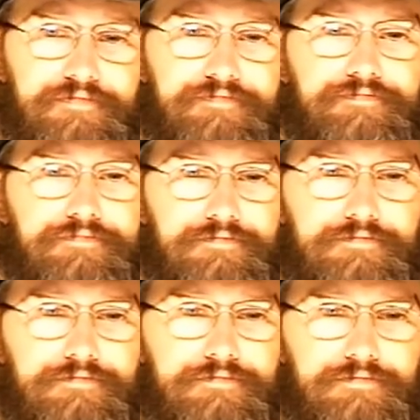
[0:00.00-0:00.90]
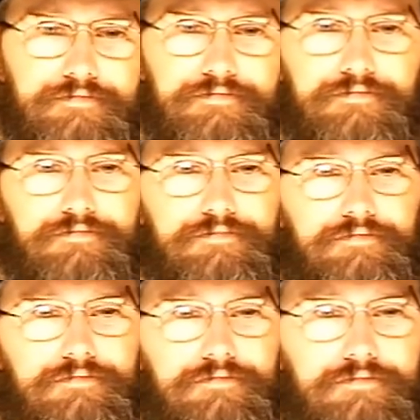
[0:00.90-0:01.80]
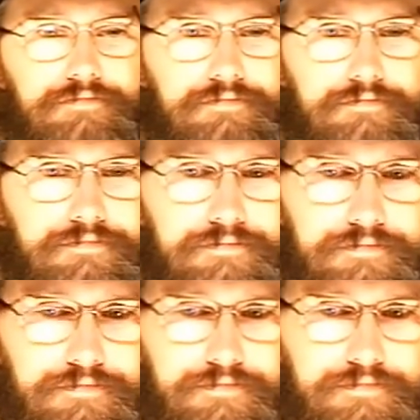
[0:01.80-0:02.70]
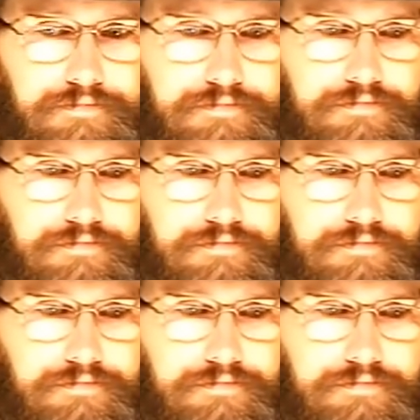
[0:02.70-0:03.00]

Nothing is said.